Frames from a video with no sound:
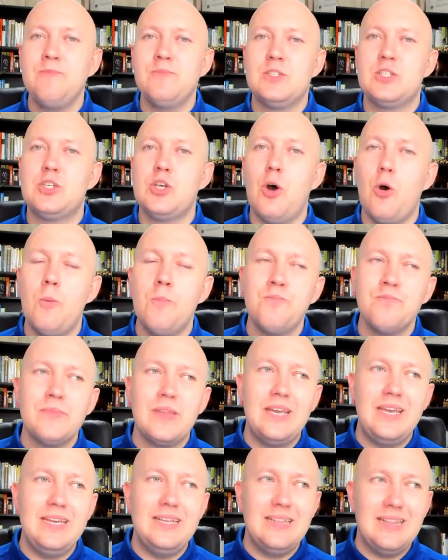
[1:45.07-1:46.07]
So
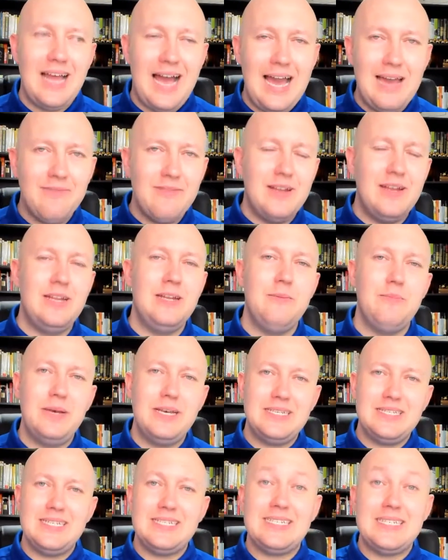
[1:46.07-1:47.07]
in life and in
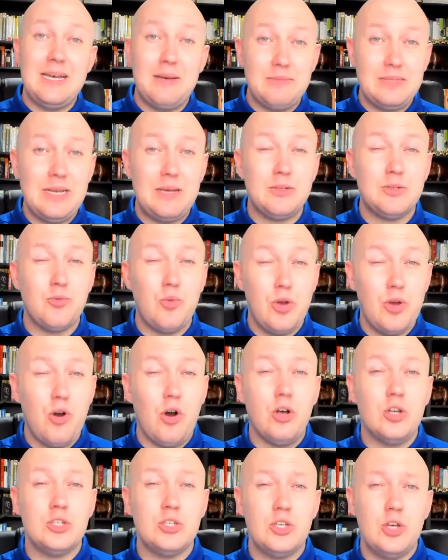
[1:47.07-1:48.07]
business, sometimes we
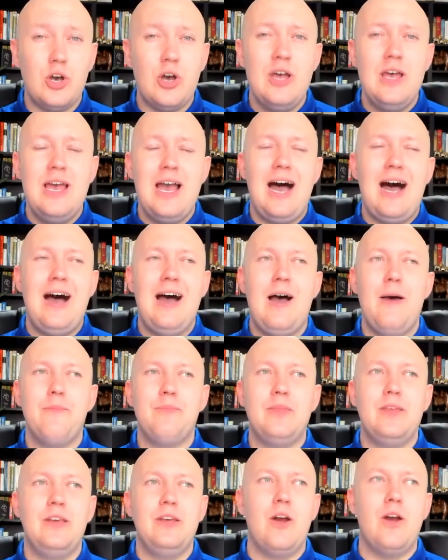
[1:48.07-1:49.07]
also,
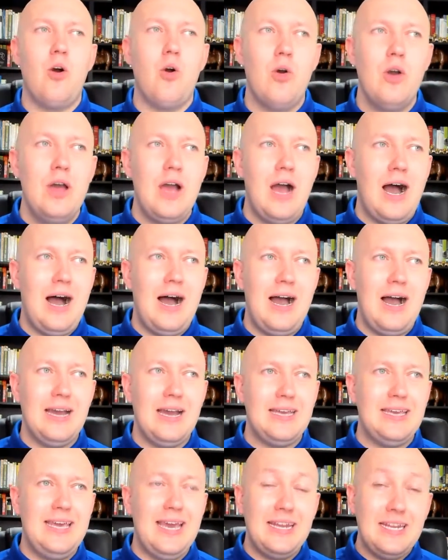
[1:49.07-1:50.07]

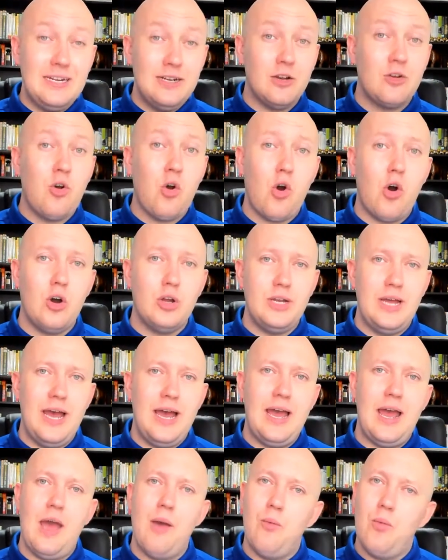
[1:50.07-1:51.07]
get in a
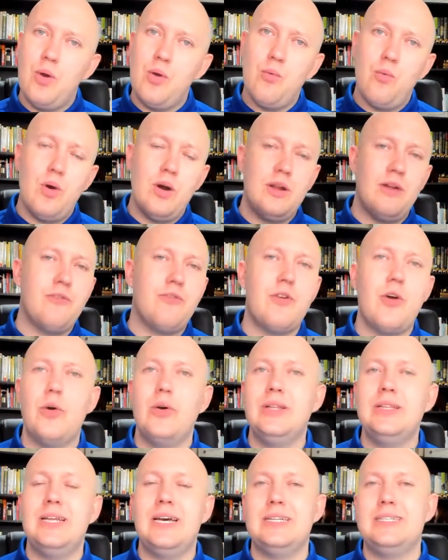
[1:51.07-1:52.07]
corner and we want to
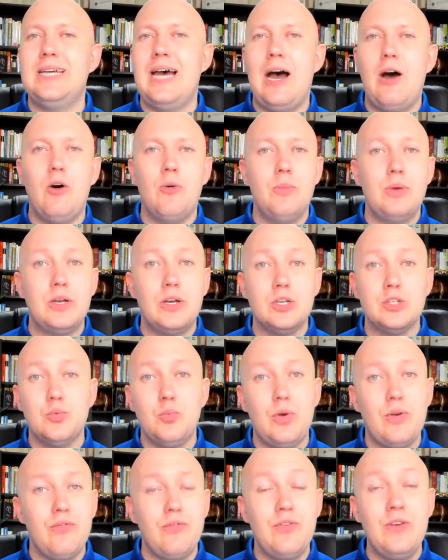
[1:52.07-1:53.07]
throw in the towel because
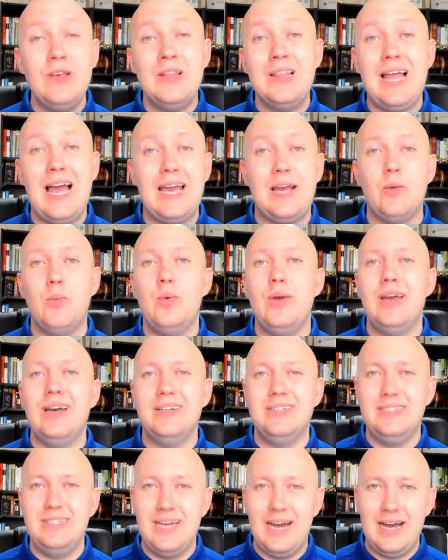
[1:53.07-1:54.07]
we feel like we
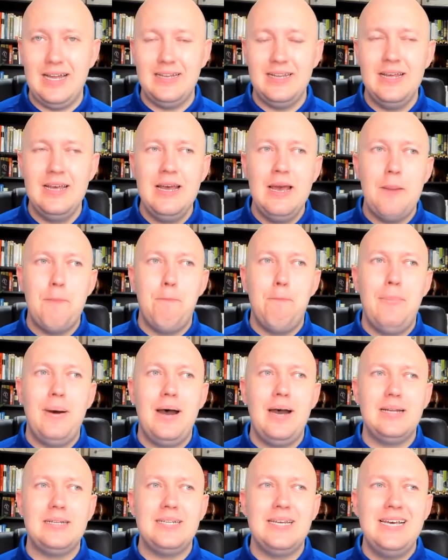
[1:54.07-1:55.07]
are done.
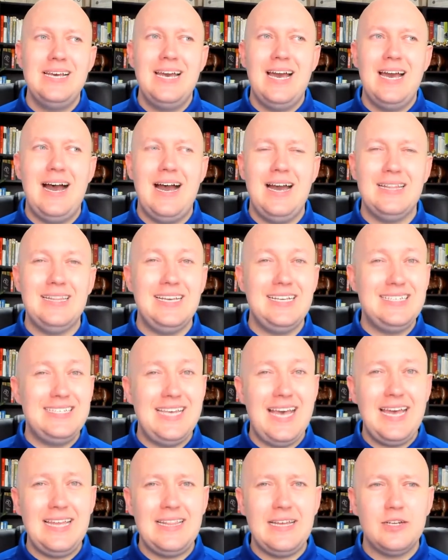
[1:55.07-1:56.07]
But they
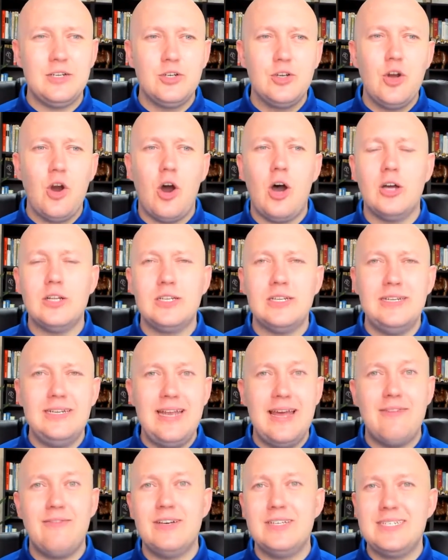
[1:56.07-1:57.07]
say that God
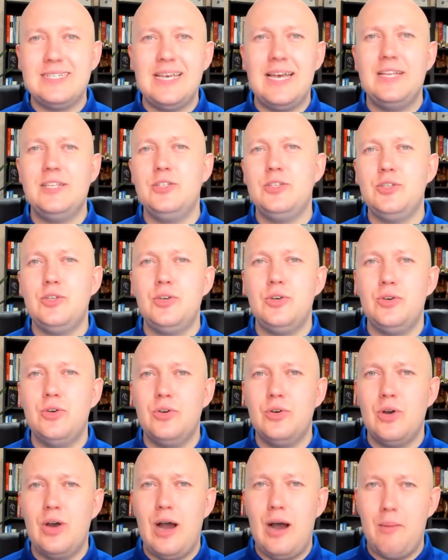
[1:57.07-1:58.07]
never sends
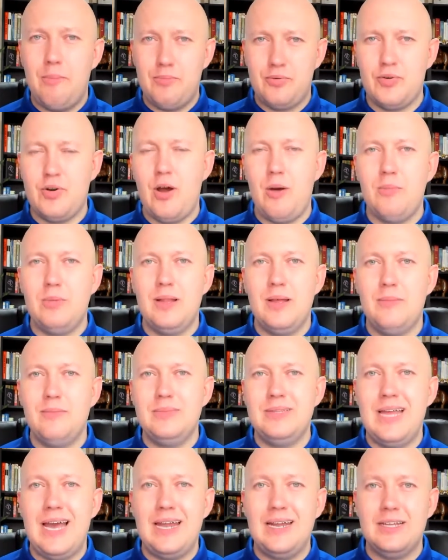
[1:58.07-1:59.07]
you a
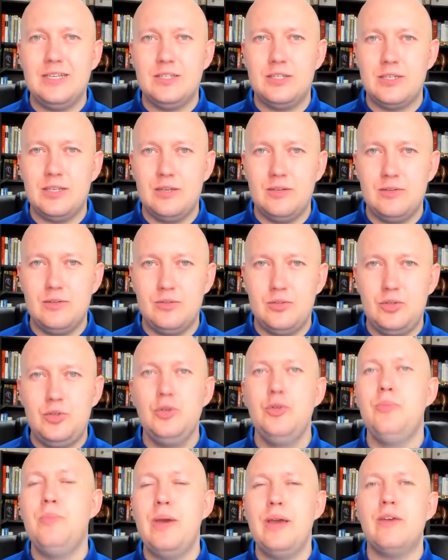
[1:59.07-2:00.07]
problem that is
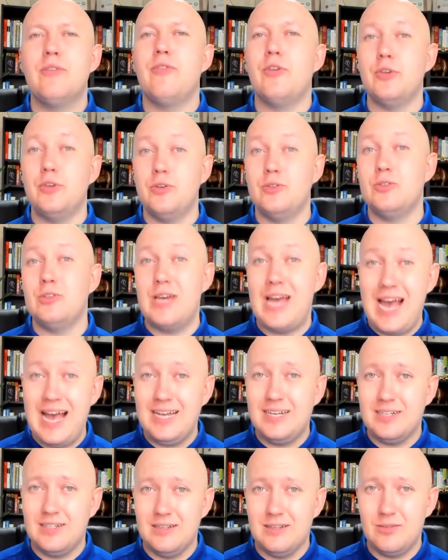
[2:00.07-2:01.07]
too big for you to
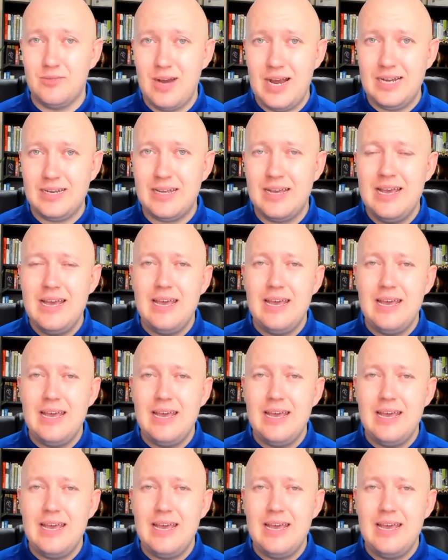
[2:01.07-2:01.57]
handle, right?